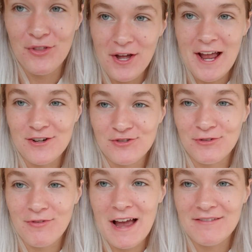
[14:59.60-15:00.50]
the extra
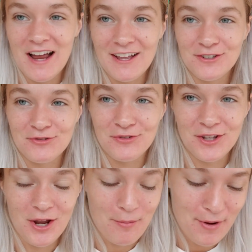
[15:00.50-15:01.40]
$5 for the
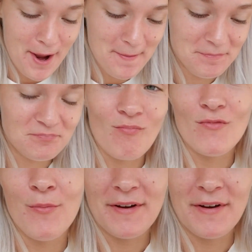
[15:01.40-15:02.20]
cupcake. Oh my